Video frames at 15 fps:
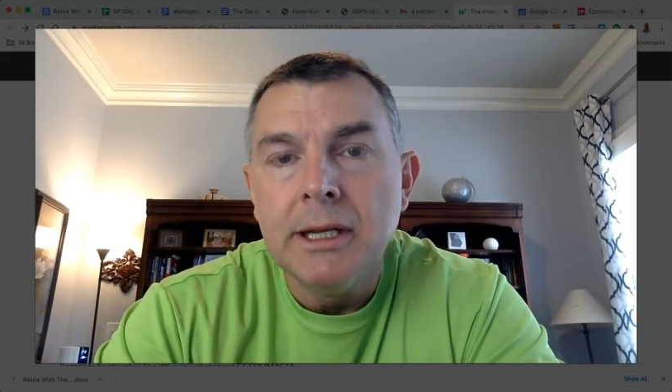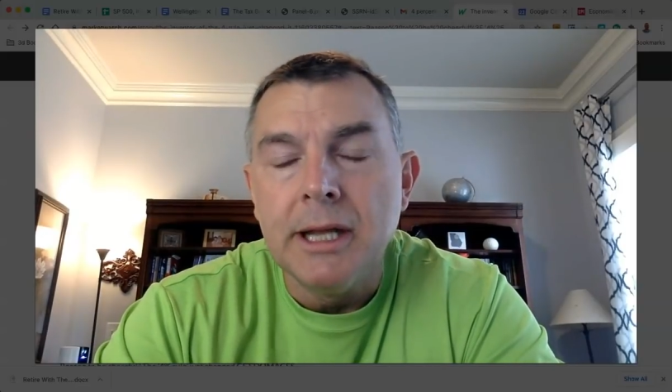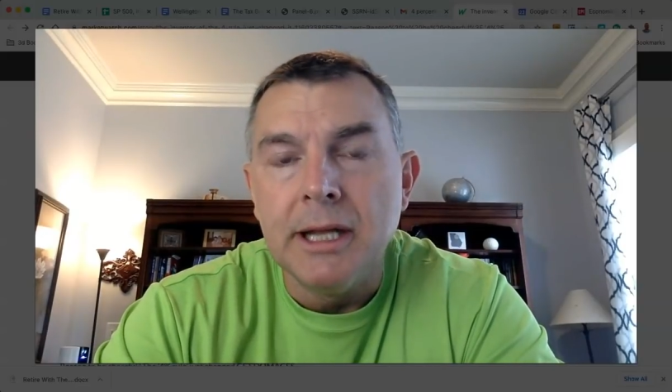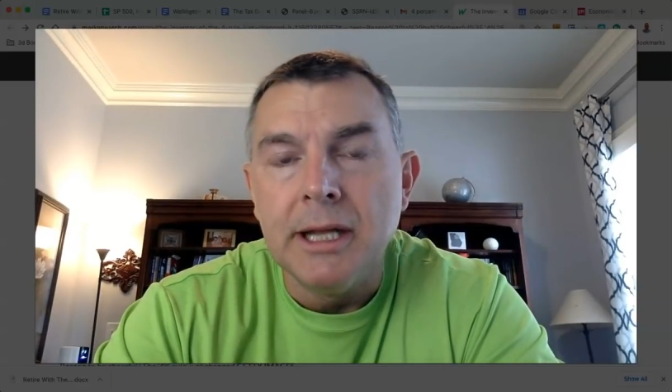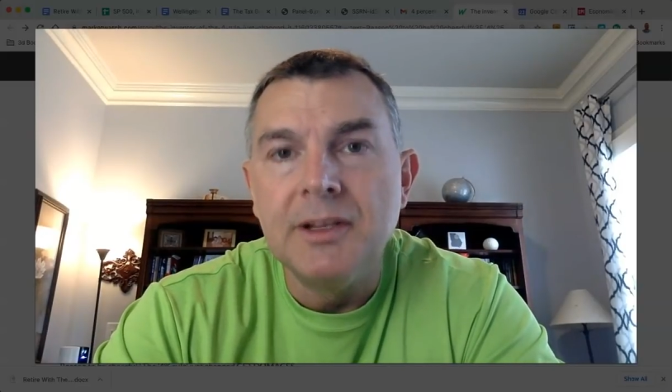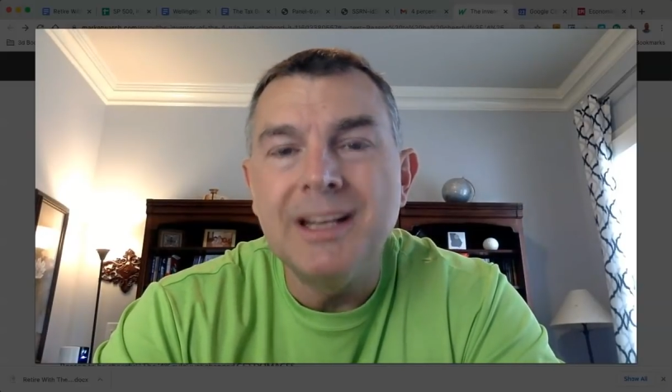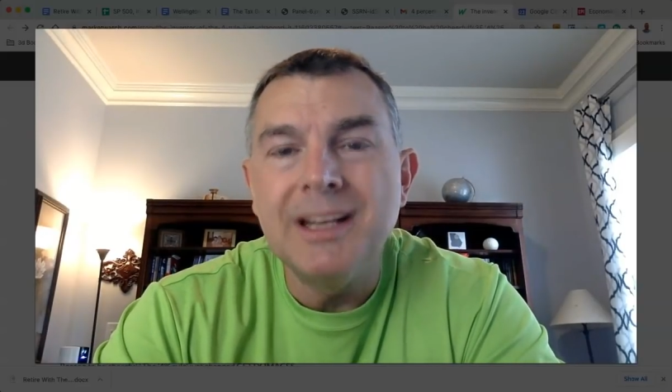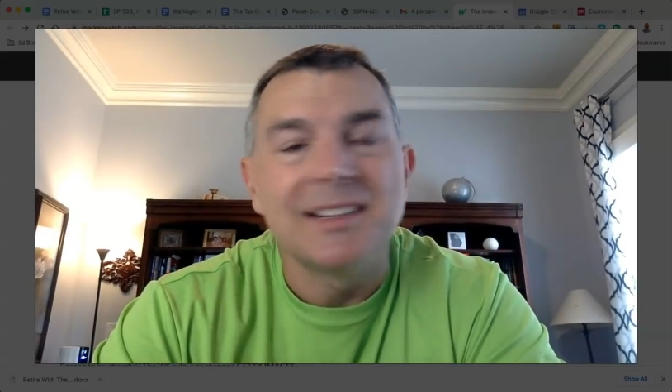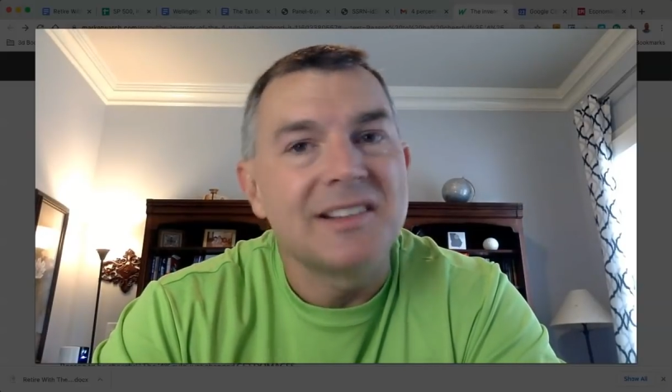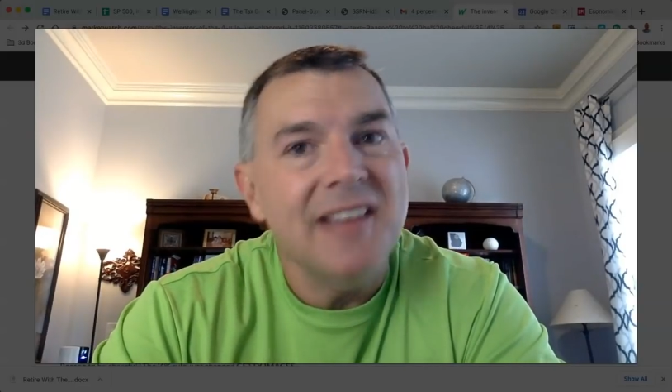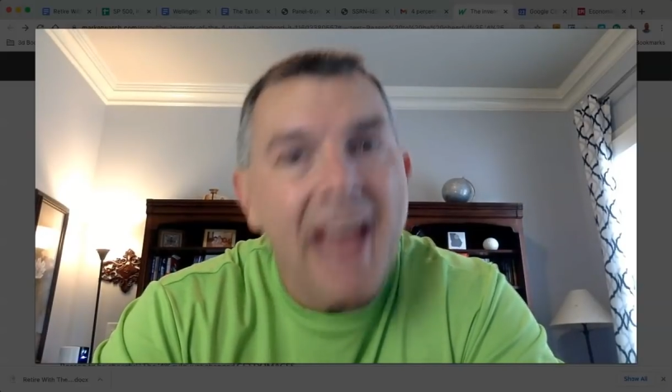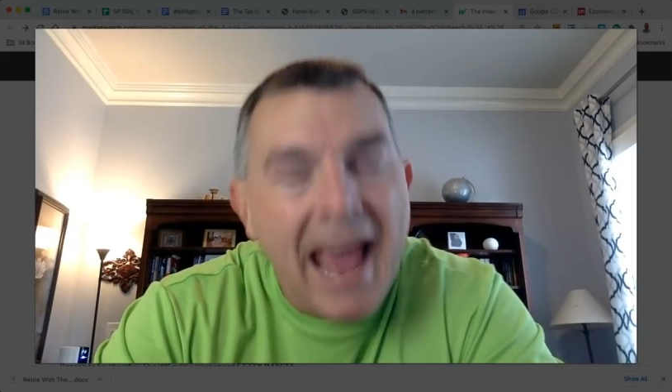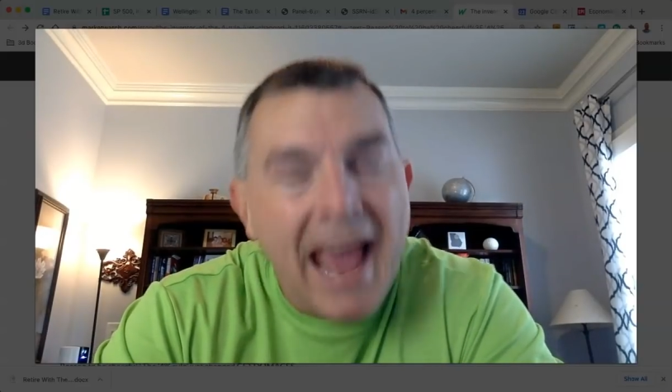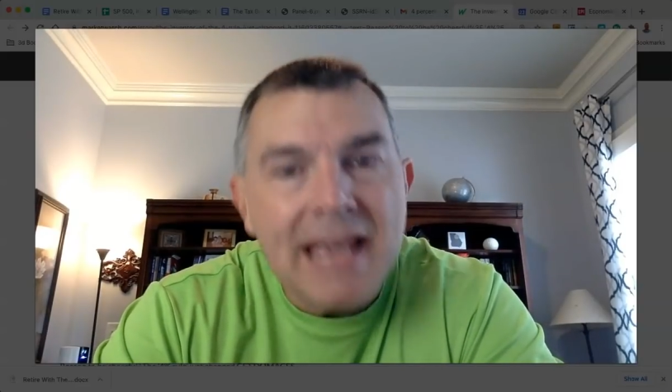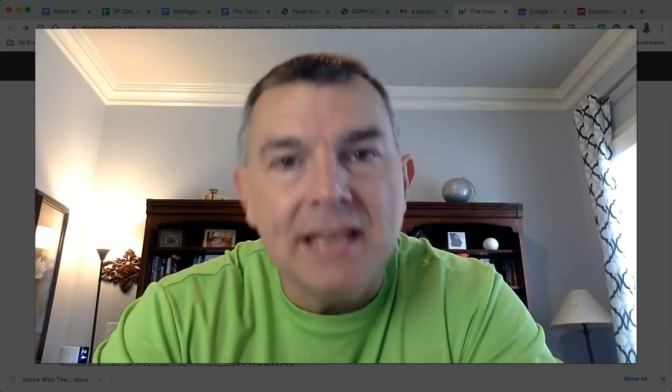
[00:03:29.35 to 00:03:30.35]
It didn't
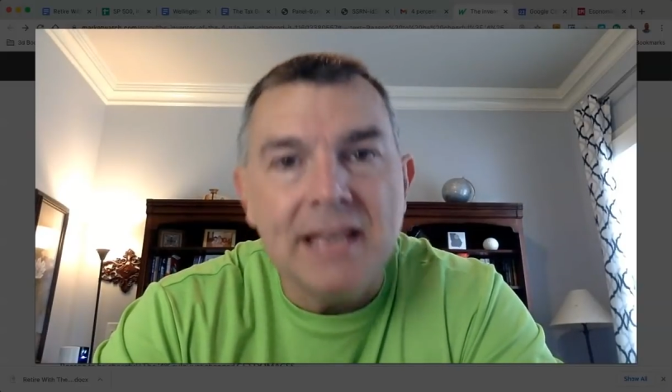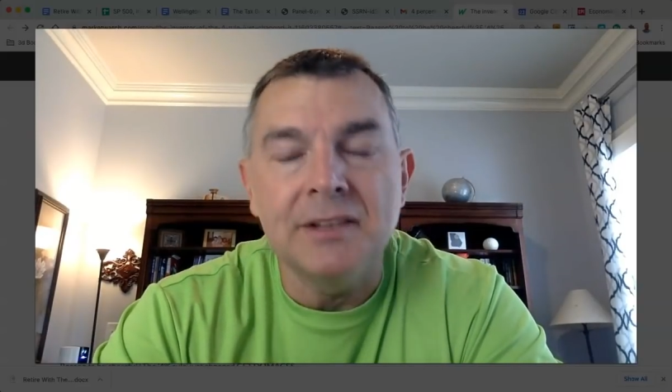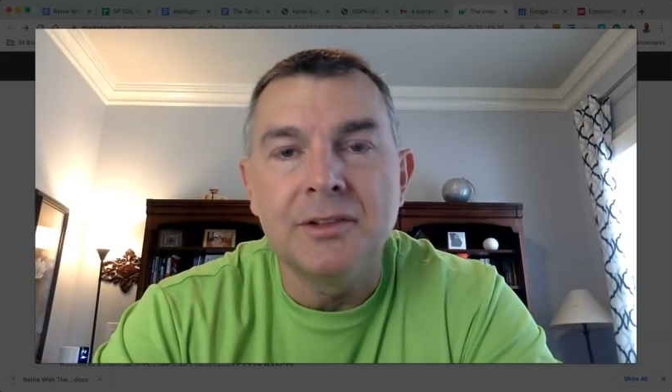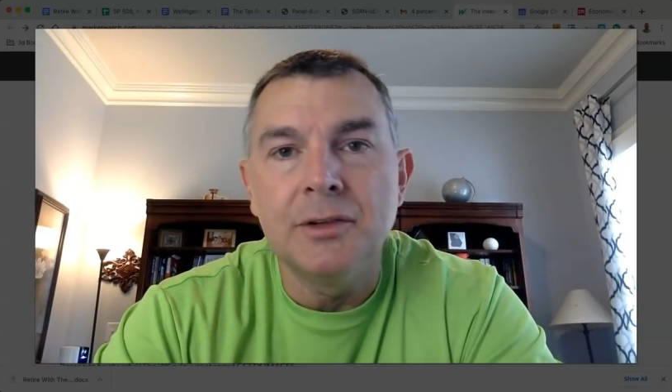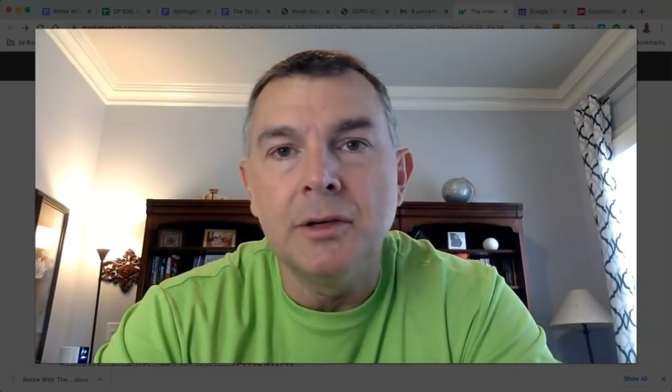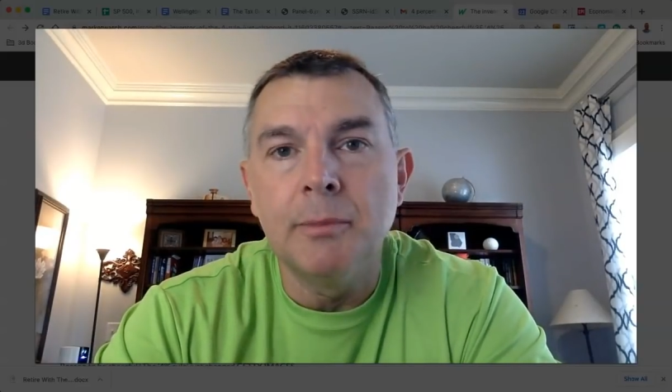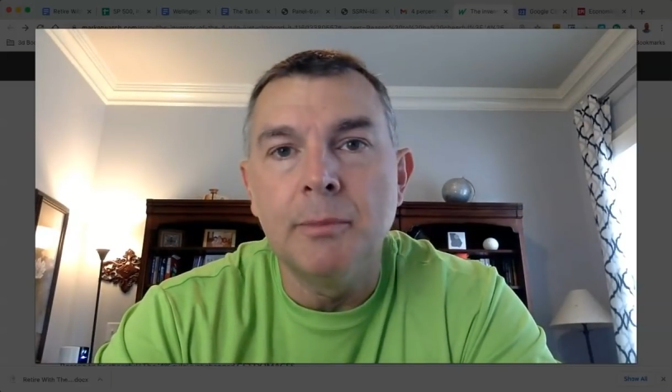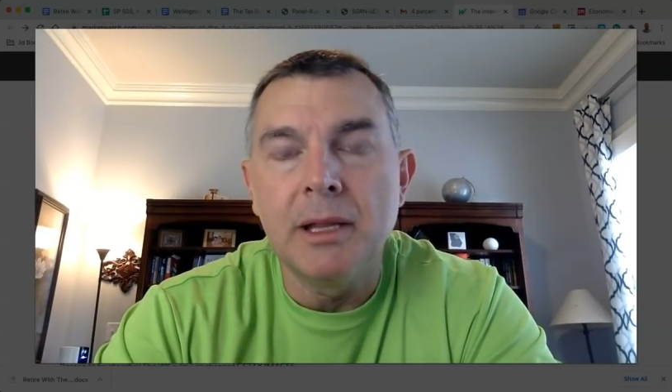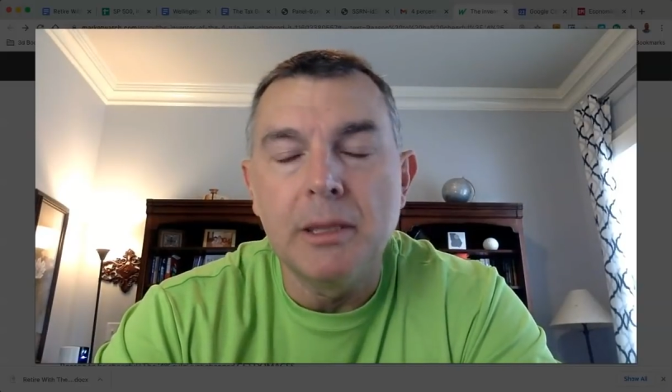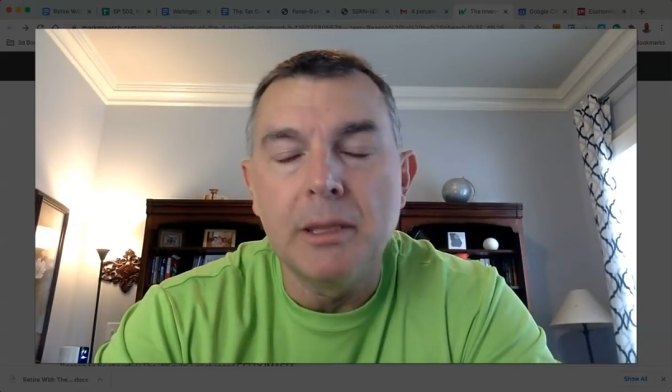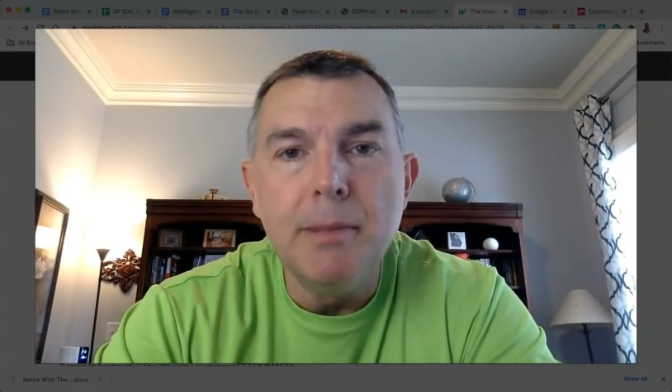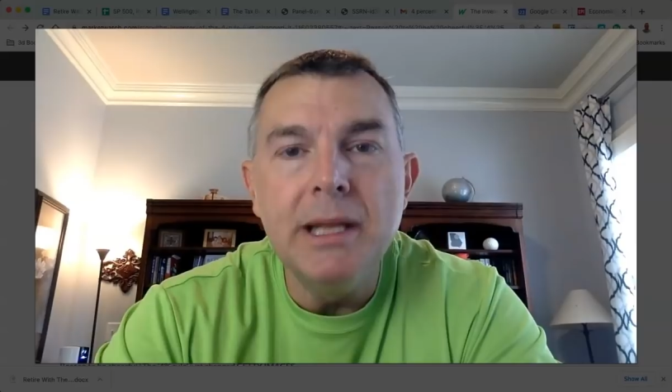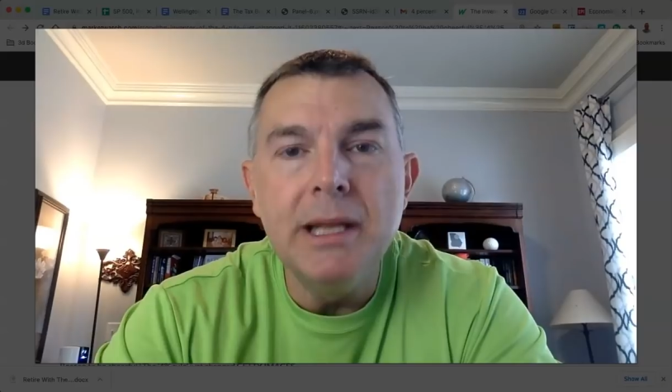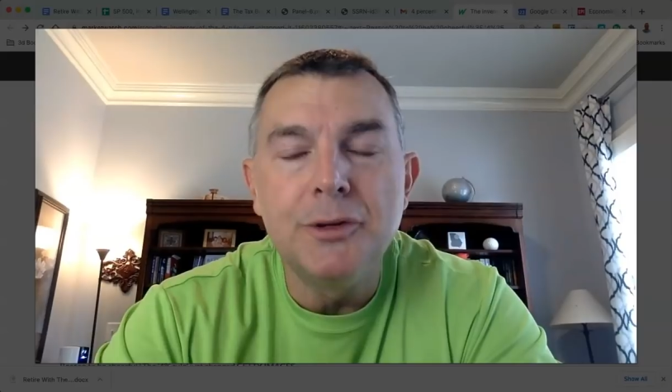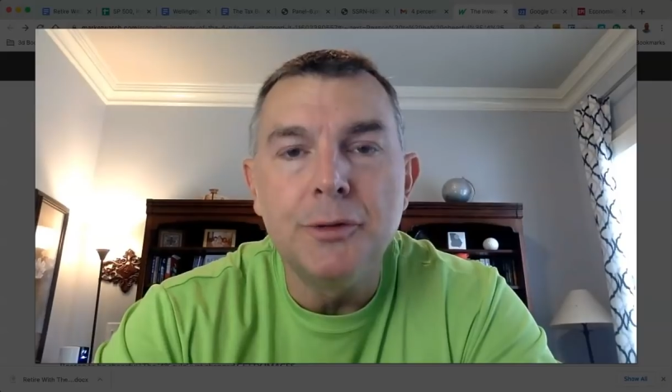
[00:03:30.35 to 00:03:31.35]
take until about the
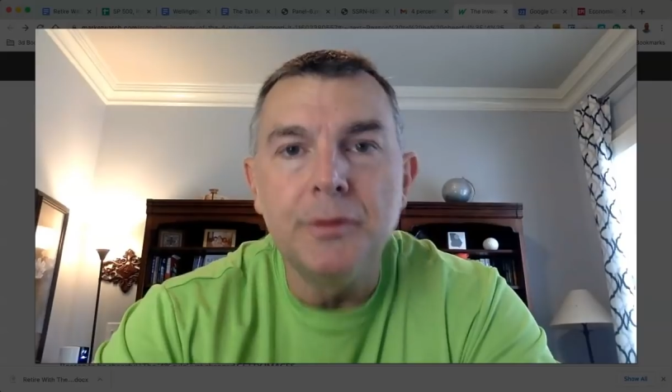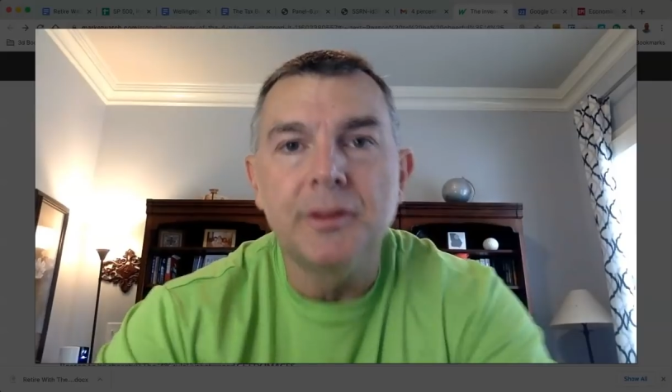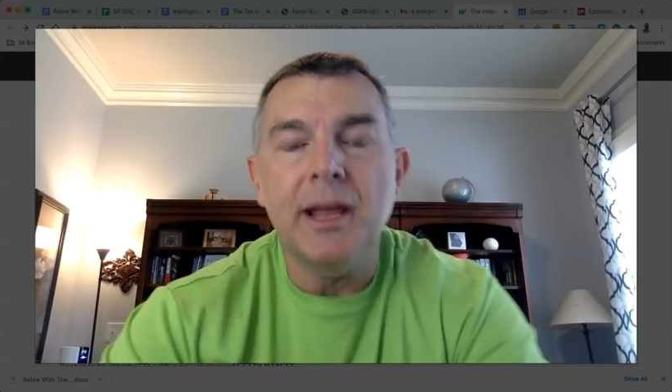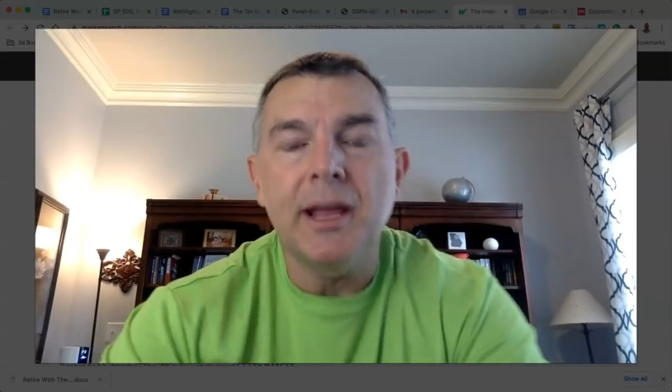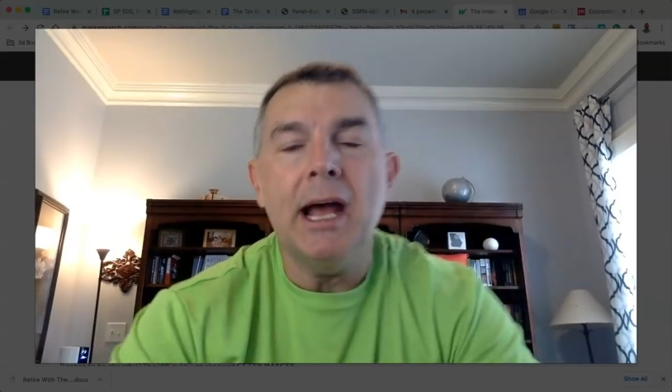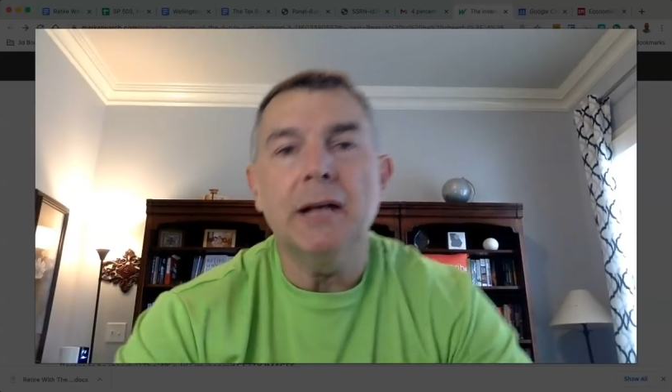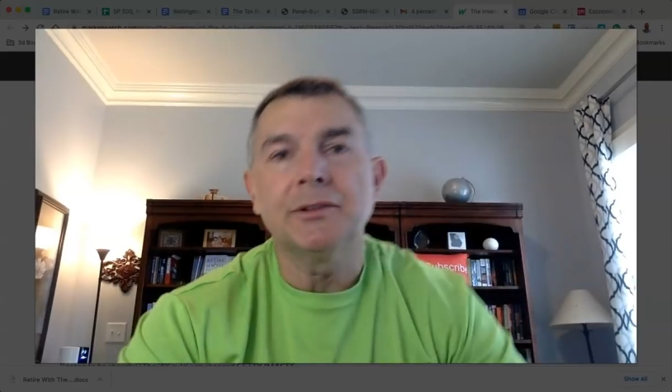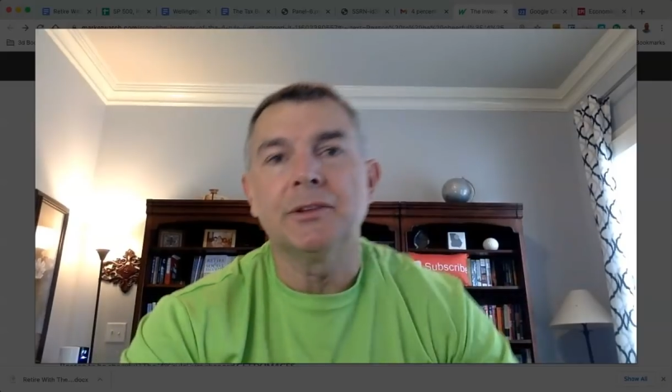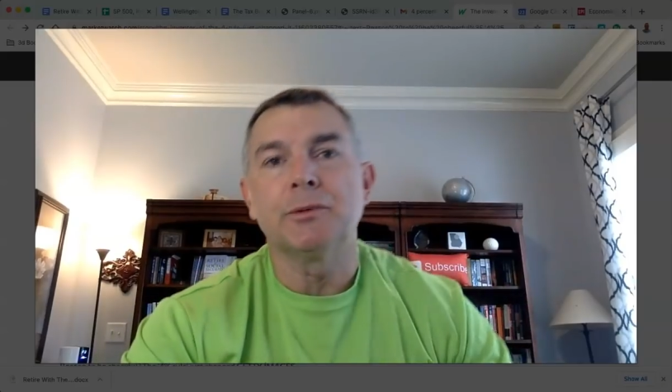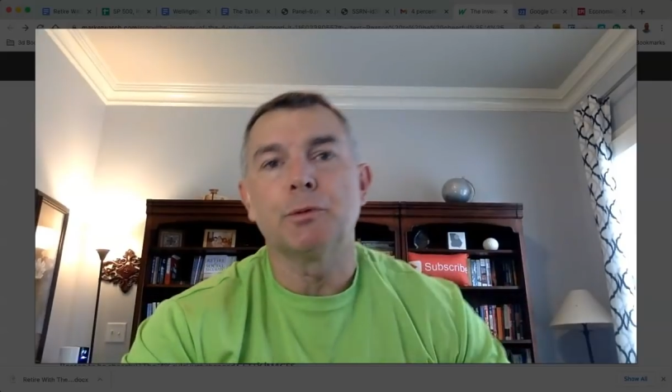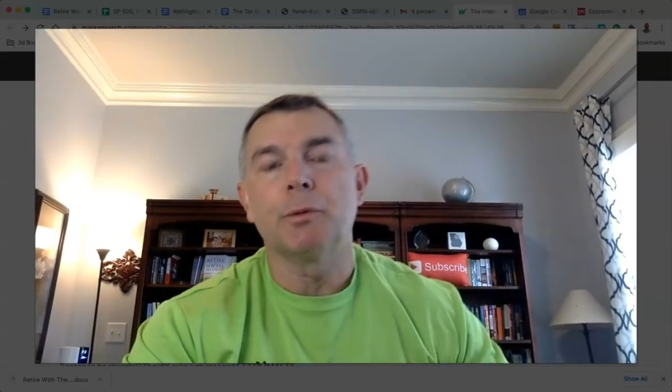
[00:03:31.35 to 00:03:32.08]
mid 2000s